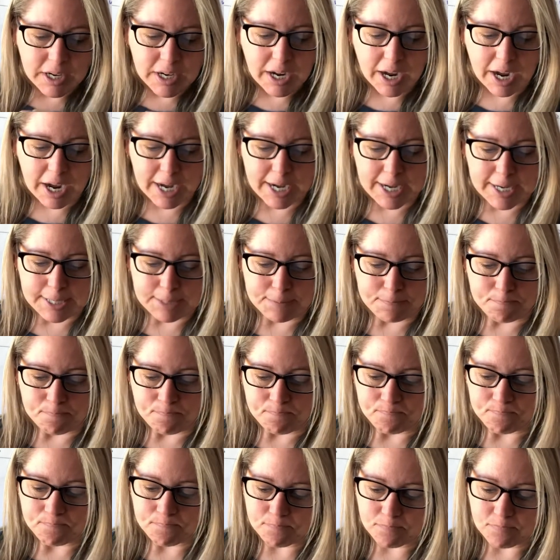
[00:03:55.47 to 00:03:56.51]

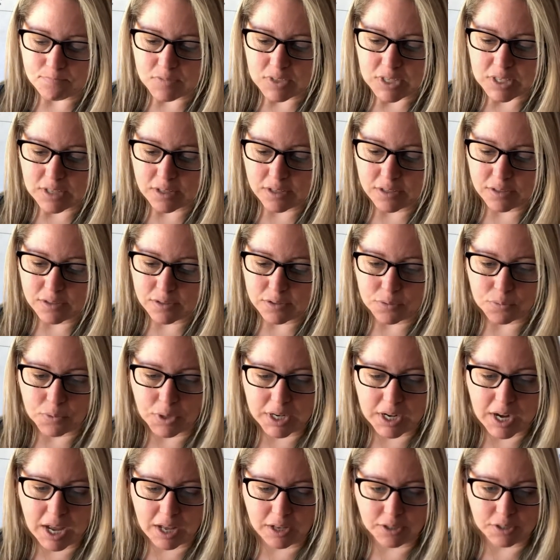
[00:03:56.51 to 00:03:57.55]

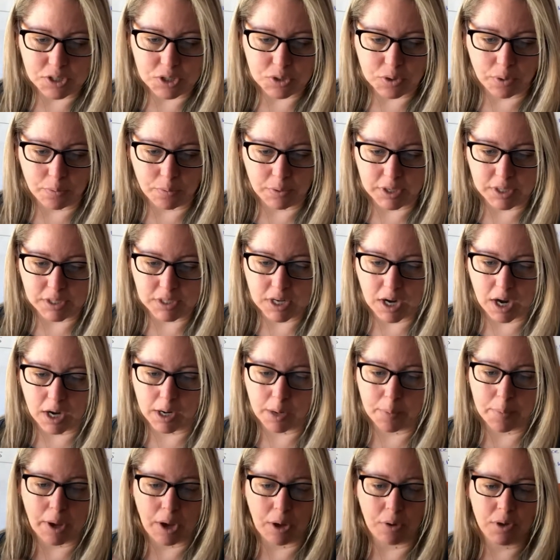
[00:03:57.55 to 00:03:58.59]
What else do I want to talk
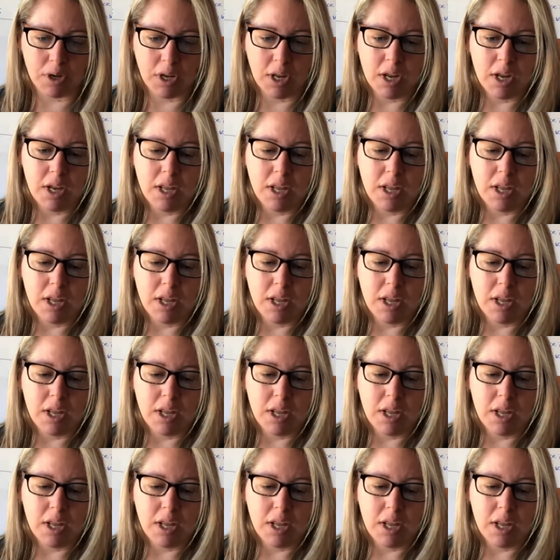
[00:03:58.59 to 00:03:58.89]
about?